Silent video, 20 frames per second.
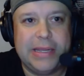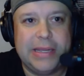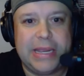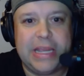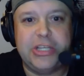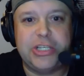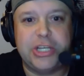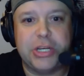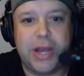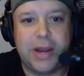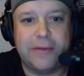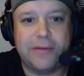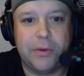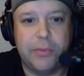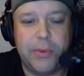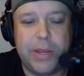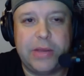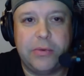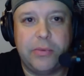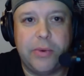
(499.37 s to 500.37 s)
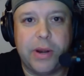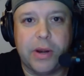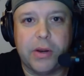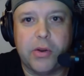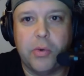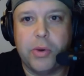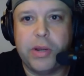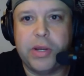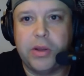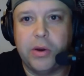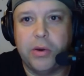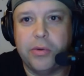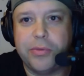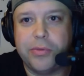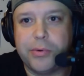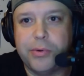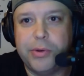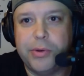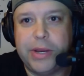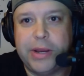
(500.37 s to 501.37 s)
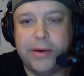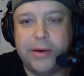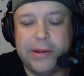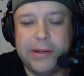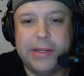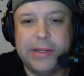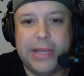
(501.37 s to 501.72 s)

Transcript: Each and every week, we are going to go through here